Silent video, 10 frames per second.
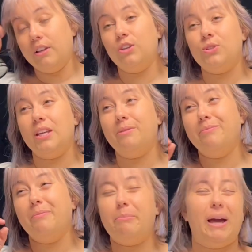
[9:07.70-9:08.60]
You see,
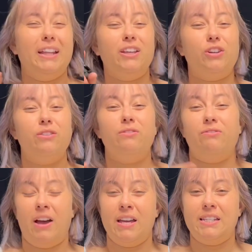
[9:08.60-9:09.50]
Pilate couldn't
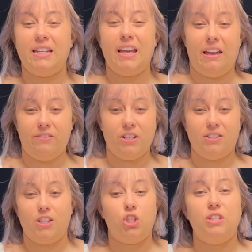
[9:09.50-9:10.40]
find any evidence
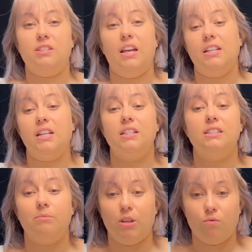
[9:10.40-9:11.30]
that Jesus had done
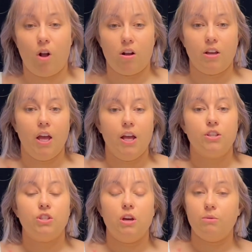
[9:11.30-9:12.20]
something wrong,
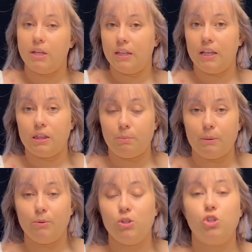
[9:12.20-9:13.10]
so he let the
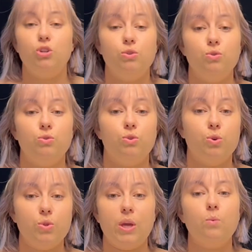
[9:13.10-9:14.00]
people choose
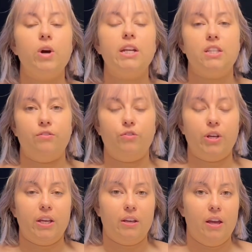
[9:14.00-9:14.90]
who they wanted to
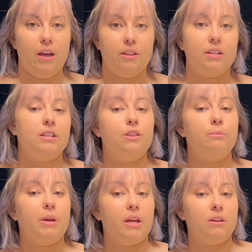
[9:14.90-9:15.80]
free. This other
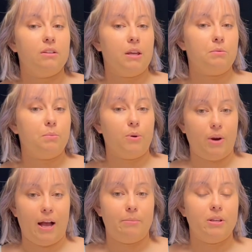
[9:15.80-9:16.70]
man named
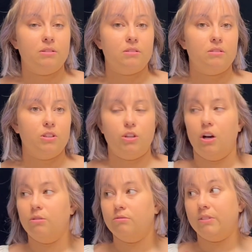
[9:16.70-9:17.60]
Barabbas, you
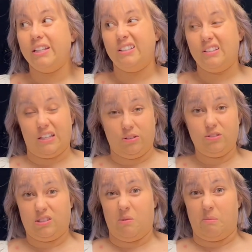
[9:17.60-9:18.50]
know, he killed
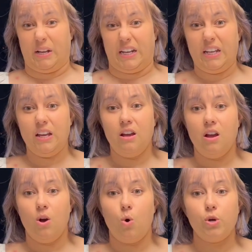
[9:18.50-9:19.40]
somebody,
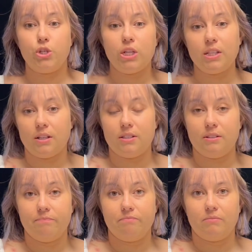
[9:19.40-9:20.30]
or Jesus.
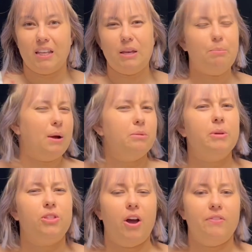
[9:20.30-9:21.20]
He probably
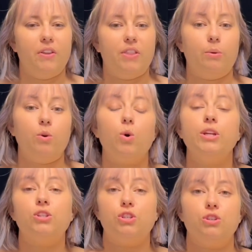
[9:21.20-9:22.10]
thought that they were going
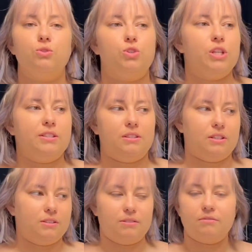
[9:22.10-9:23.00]
to choose Jesus
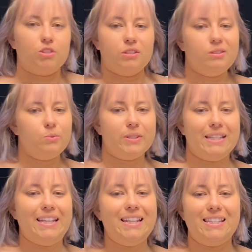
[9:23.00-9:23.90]
because Jesus was
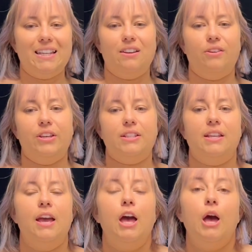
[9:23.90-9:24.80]
innocent in all this.
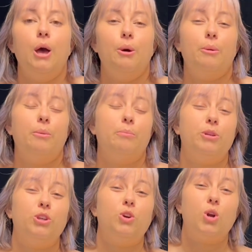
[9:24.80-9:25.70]
But
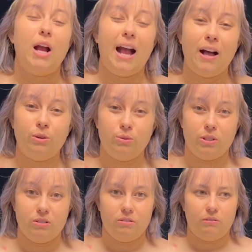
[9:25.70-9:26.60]
the crowd
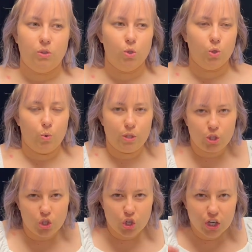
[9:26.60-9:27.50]
oh,
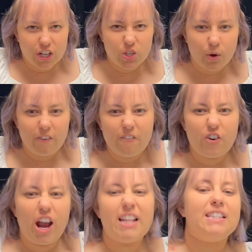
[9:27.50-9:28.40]
started into a
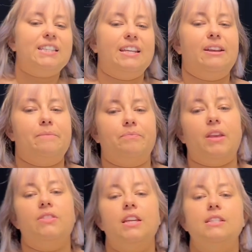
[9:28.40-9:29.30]
frenzy
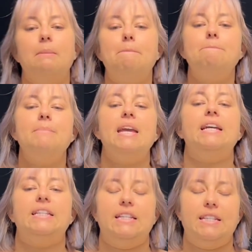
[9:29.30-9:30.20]
and they
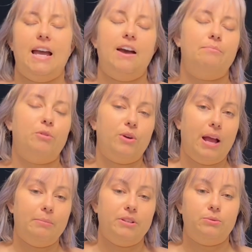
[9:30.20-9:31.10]
demanded to have
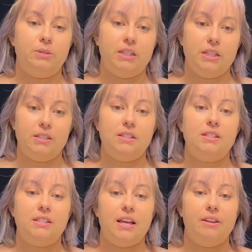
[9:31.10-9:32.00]
Barabbas released
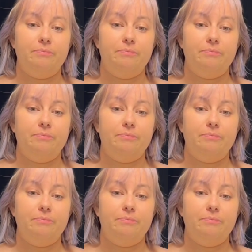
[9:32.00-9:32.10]
instead.